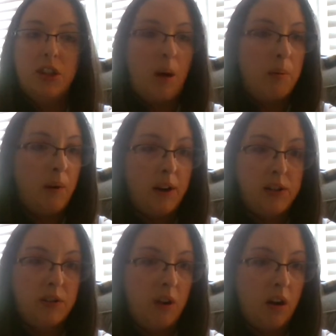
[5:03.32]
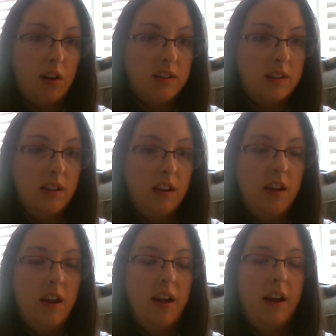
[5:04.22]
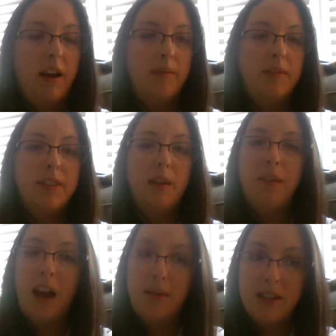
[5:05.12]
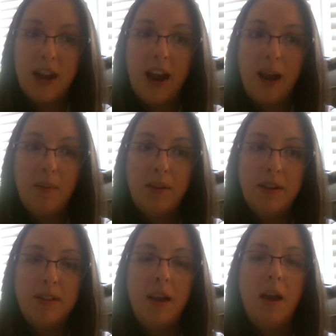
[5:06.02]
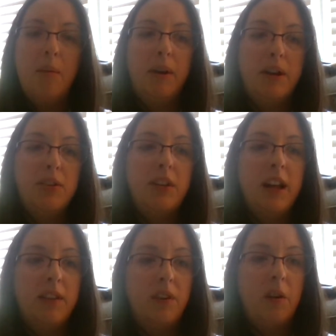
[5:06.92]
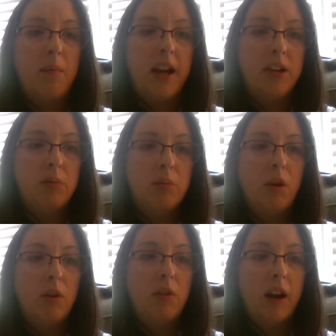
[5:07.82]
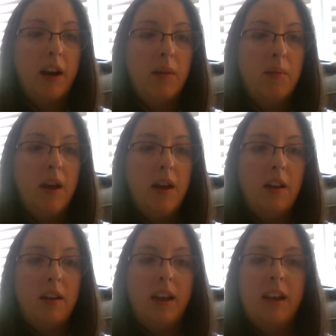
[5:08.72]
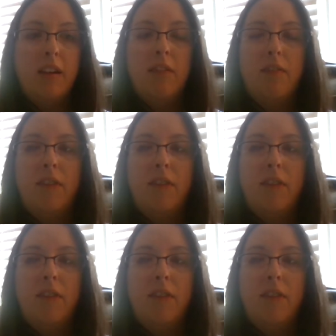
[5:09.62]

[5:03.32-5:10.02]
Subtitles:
operational costs. Sometimes that happens, but usually that's for a major program. Like if,